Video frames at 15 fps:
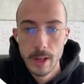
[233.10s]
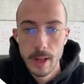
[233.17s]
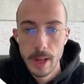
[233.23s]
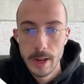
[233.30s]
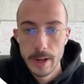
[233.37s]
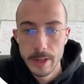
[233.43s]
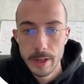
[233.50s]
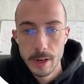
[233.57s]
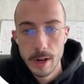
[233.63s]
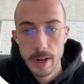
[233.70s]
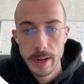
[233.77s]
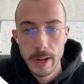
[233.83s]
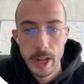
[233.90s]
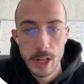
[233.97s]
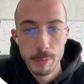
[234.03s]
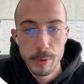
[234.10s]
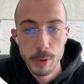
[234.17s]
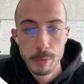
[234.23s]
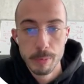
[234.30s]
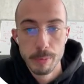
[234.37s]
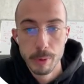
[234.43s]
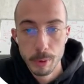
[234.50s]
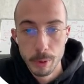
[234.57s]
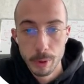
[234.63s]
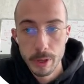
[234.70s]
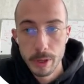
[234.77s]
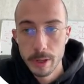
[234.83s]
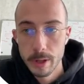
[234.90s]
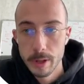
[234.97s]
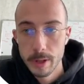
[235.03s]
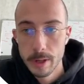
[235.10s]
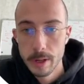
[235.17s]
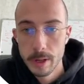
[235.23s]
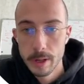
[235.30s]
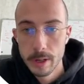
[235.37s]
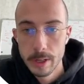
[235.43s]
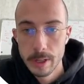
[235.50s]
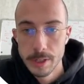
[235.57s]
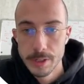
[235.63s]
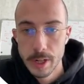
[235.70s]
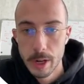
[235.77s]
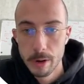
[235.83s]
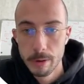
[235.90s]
And here I can help you book instead